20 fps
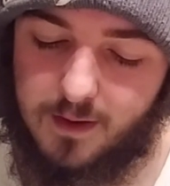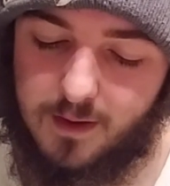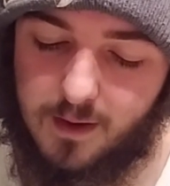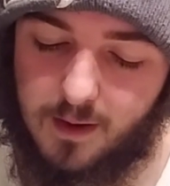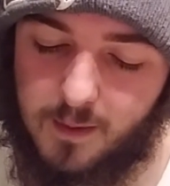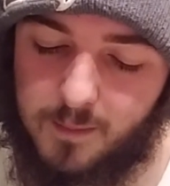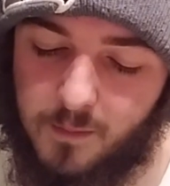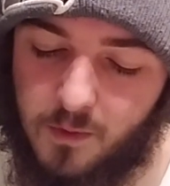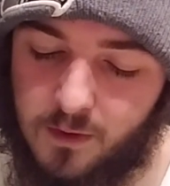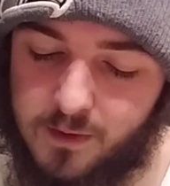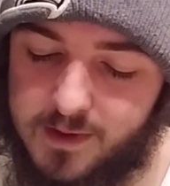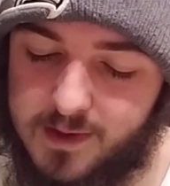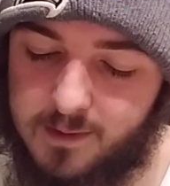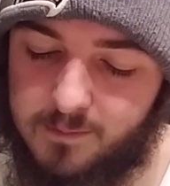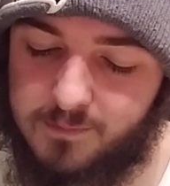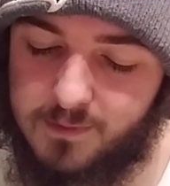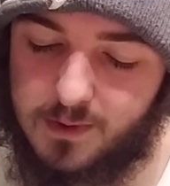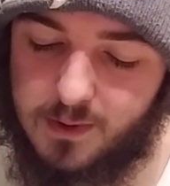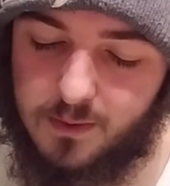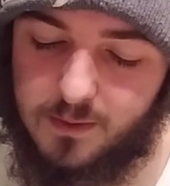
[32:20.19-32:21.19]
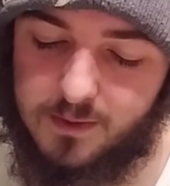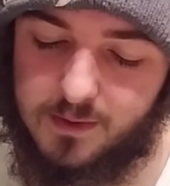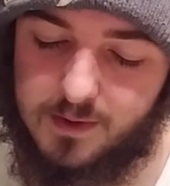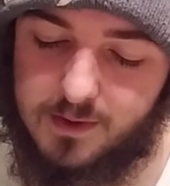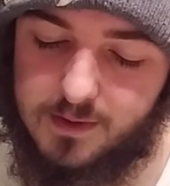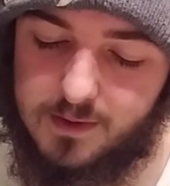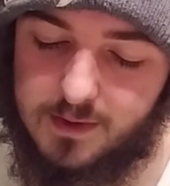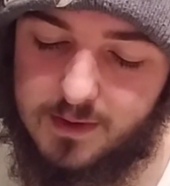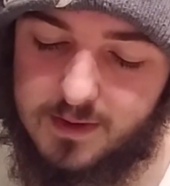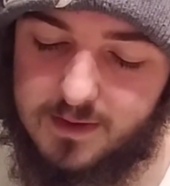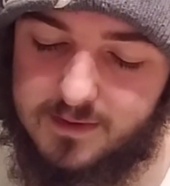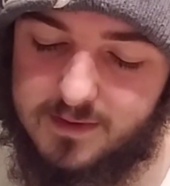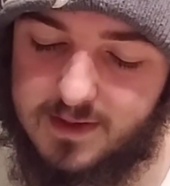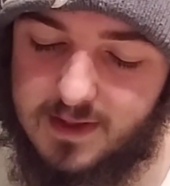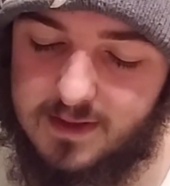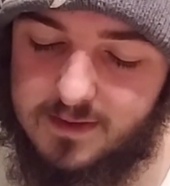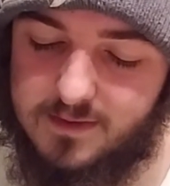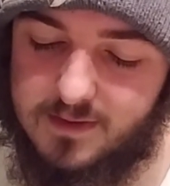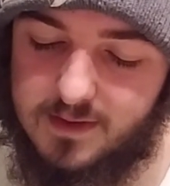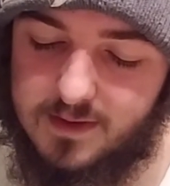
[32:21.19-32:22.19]
A more difficult
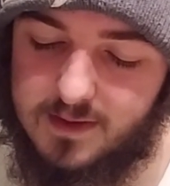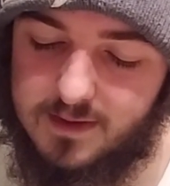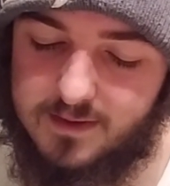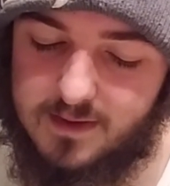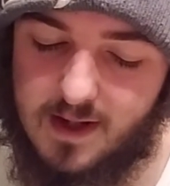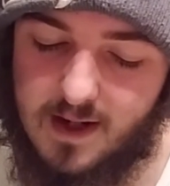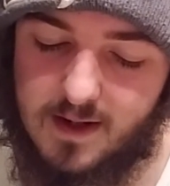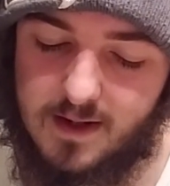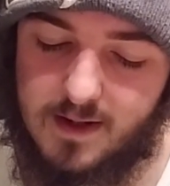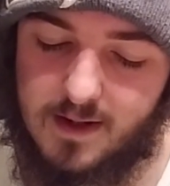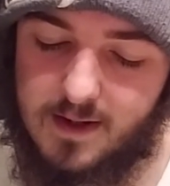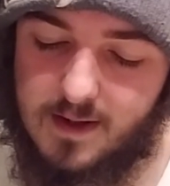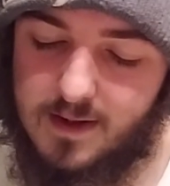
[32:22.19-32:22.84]
distinction is that